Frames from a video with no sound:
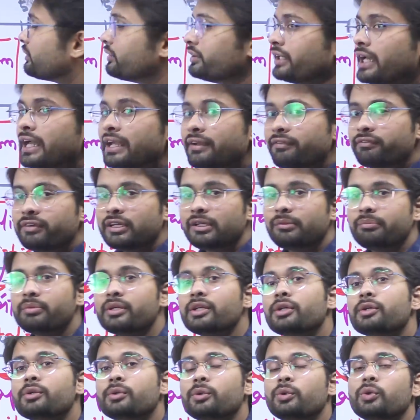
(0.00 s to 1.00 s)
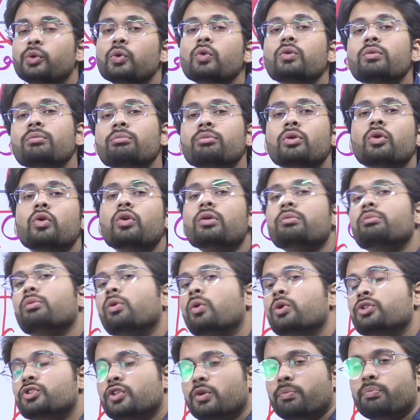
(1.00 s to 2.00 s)
there will be 2 more
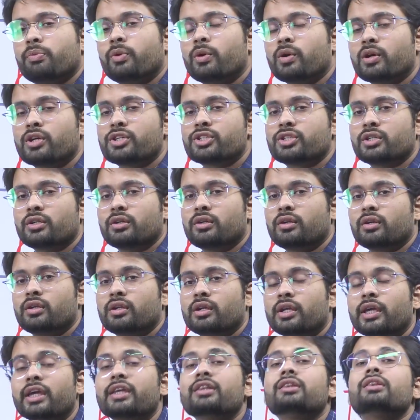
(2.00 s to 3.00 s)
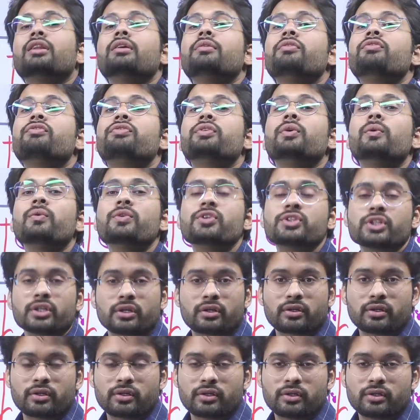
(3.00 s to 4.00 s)
modes of production in the future.